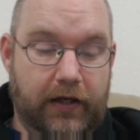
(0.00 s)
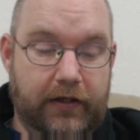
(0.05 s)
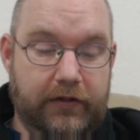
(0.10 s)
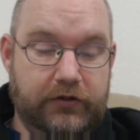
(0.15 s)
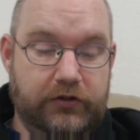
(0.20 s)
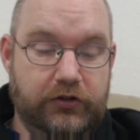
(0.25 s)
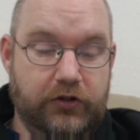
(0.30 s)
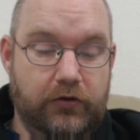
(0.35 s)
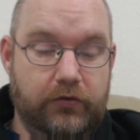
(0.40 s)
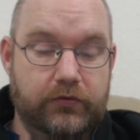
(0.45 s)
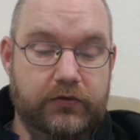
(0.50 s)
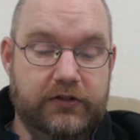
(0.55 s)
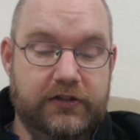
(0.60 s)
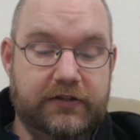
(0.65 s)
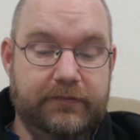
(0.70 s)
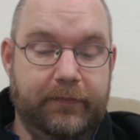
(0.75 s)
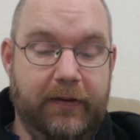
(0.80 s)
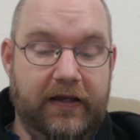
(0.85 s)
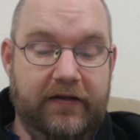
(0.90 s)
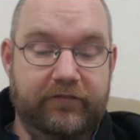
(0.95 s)
Don't
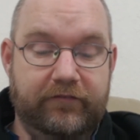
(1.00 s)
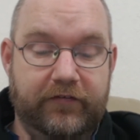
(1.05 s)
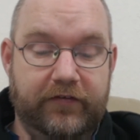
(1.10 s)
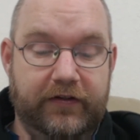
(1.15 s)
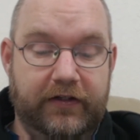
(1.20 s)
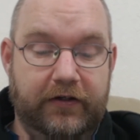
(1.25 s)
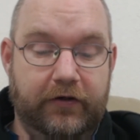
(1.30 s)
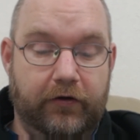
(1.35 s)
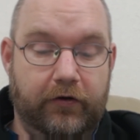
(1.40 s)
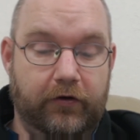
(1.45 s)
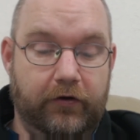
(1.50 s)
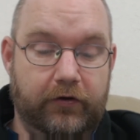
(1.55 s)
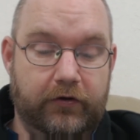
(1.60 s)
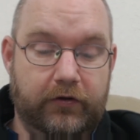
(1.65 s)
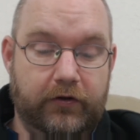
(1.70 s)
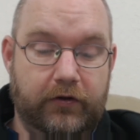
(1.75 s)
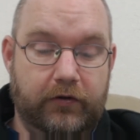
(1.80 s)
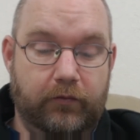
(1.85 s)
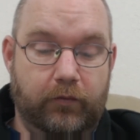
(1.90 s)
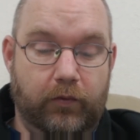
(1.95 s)
spitefully hurt
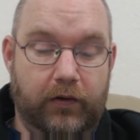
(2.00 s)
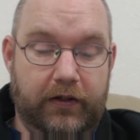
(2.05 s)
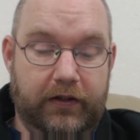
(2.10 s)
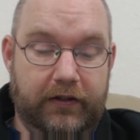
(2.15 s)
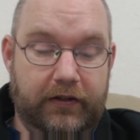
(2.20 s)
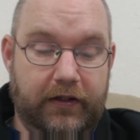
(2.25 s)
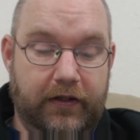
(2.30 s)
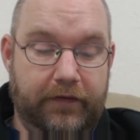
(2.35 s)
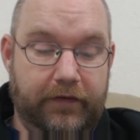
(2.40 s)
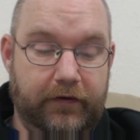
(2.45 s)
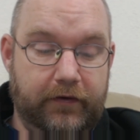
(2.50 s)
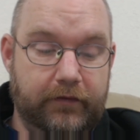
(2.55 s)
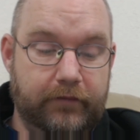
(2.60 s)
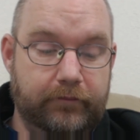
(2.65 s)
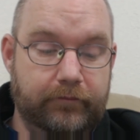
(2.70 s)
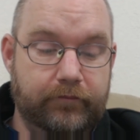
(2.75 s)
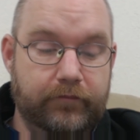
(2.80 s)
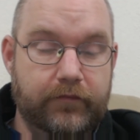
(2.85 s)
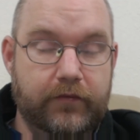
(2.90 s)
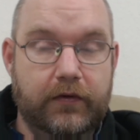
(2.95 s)
one another.
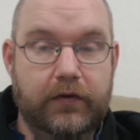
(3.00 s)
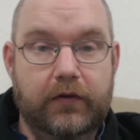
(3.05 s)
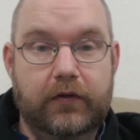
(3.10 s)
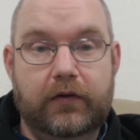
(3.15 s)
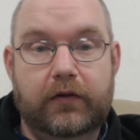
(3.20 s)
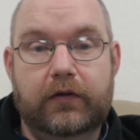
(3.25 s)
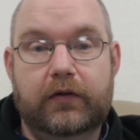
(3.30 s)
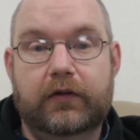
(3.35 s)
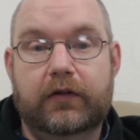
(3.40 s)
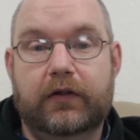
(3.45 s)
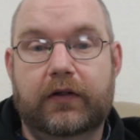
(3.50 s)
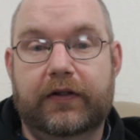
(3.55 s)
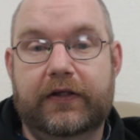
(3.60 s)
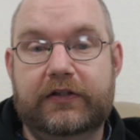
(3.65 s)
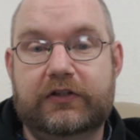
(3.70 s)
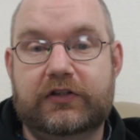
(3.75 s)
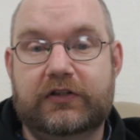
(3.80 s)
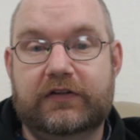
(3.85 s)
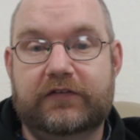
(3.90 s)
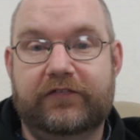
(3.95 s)

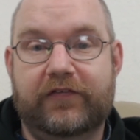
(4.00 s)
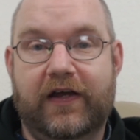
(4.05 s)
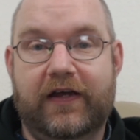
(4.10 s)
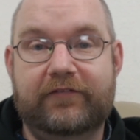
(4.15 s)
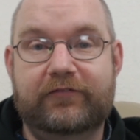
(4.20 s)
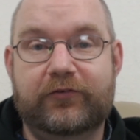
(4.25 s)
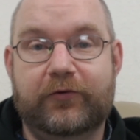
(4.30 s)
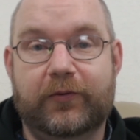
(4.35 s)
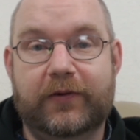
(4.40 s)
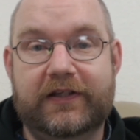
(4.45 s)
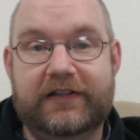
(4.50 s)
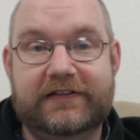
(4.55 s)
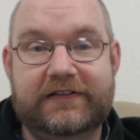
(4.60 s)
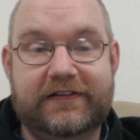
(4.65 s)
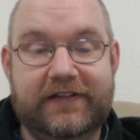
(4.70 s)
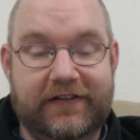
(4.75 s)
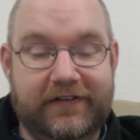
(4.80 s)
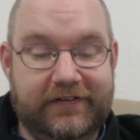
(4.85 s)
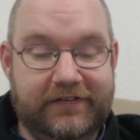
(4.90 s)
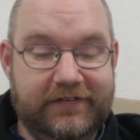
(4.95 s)
Galatians
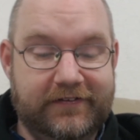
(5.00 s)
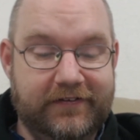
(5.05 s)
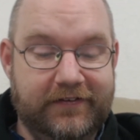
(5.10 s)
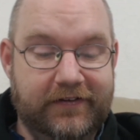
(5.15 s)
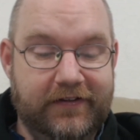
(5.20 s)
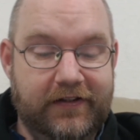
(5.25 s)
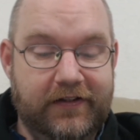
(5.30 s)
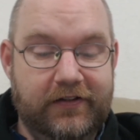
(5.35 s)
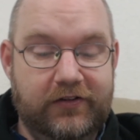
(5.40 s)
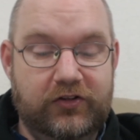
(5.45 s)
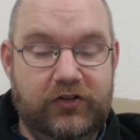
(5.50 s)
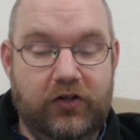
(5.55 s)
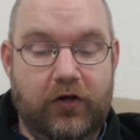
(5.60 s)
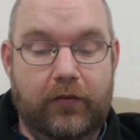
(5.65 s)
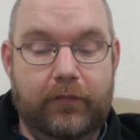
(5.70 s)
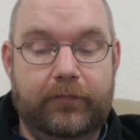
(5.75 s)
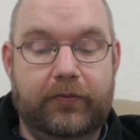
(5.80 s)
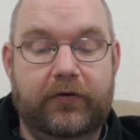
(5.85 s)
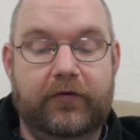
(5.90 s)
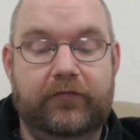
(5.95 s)
5:26.
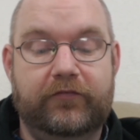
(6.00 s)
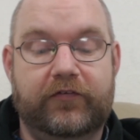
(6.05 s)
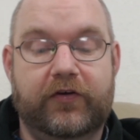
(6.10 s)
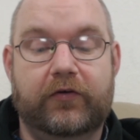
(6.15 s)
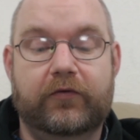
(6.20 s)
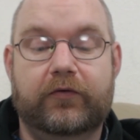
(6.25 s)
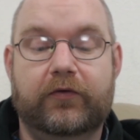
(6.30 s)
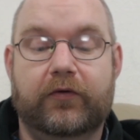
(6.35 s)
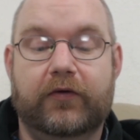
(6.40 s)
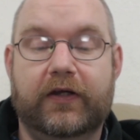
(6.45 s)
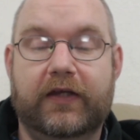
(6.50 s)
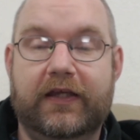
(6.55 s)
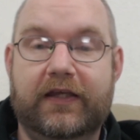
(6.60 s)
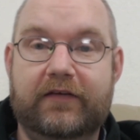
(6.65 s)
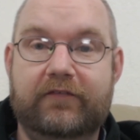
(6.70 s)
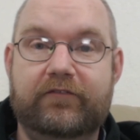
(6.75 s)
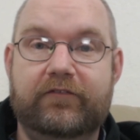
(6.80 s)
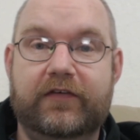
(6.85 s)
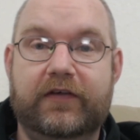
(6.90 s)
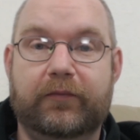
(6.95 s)
Don't provoke or
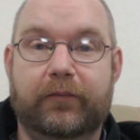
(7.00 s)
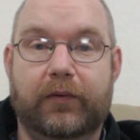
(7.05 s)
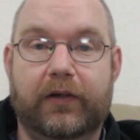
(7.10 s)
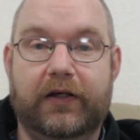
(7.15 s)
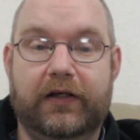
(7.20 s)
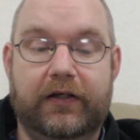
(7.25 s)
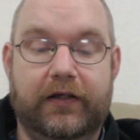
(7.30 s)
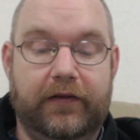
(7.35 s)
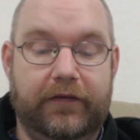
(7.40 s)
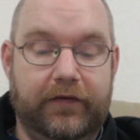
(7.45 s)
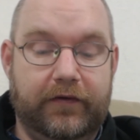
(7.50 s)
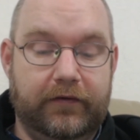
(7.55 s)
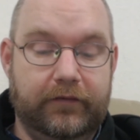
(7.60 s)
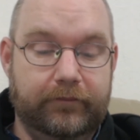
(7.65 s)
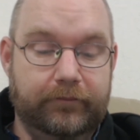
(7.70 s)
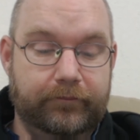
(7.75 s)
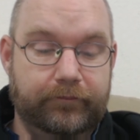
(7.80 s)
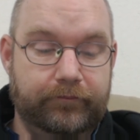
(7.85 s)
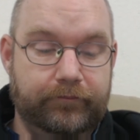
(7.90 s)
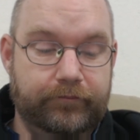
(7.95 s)
envy one another.
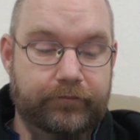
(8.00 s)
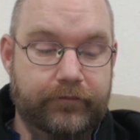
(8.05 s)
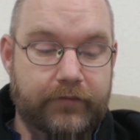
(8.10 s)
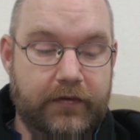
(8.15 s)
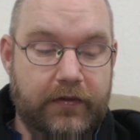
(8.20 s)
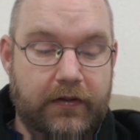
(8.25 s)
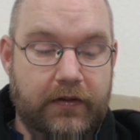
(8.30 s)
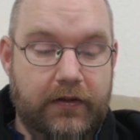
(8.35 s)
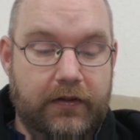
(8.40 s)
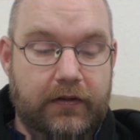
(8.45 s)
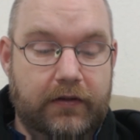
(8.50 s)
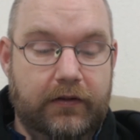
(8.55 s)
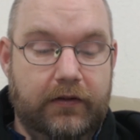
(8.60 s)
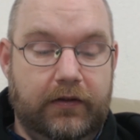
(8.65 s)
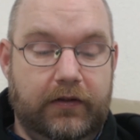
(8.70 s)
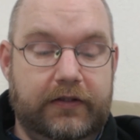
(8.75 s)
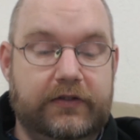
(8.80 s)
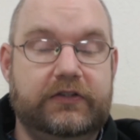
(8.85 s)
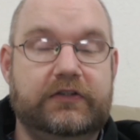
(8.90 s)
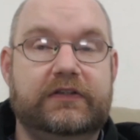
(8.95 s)

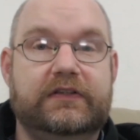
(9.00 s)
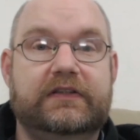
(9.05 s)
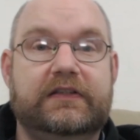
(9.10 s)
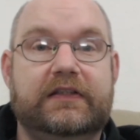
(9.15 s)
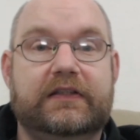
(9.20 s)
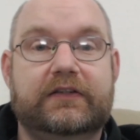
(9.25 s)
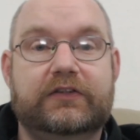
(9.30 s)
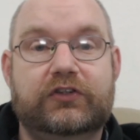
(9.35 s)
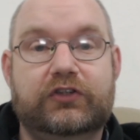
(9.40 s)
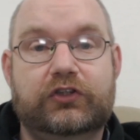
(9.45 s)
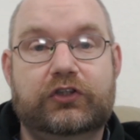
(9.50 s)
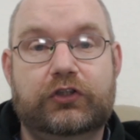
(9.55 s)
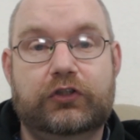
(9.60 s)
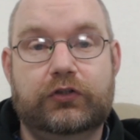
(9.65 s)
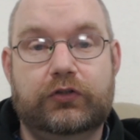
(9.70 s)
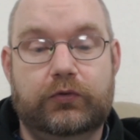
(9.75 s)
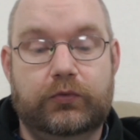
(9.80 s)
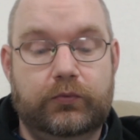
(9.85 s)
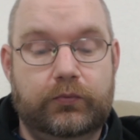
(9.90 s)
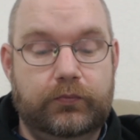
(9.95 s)
Galatians
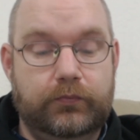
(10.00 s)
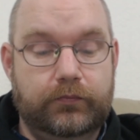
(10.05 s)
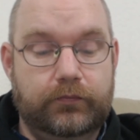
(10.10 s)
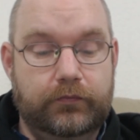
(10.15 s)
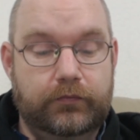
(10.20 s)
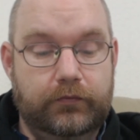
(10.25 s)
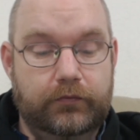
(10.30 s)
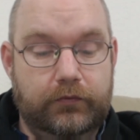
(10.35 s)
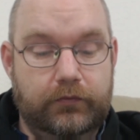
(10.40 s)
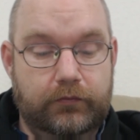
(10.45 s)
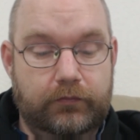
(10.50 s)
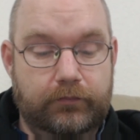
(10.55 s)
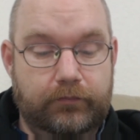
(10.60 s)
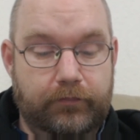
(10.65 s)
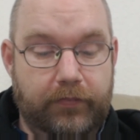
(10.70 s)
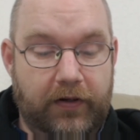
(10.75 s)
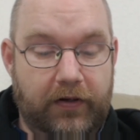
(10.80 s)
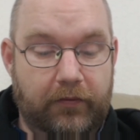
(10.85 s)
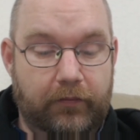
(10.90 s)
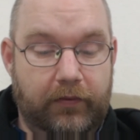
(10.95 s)
6:2.
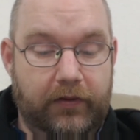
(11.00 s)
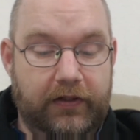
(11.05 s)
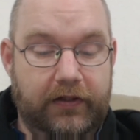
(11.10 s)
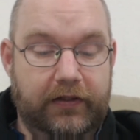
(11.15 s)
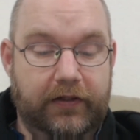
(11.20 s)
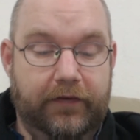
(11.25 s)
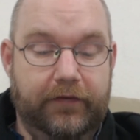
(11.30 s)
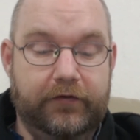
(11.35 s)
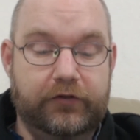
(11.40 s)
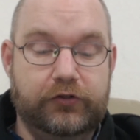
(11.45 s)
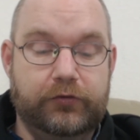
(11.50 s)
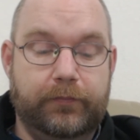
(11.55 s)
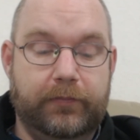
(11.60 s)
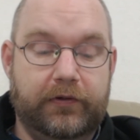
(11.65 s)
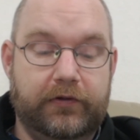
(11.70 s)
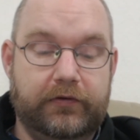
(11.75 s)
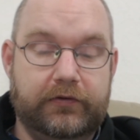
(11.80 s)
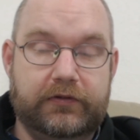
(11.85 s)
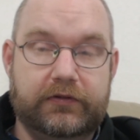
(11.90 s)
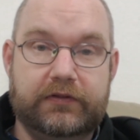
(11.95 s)
Bear one another's
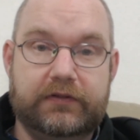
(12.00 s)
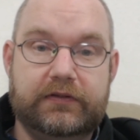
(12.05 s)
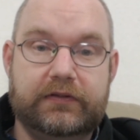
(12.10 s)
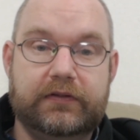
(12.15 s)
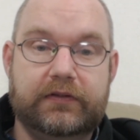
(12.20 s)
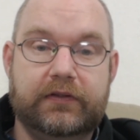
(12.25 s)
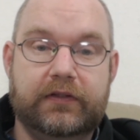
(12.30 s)
burdens.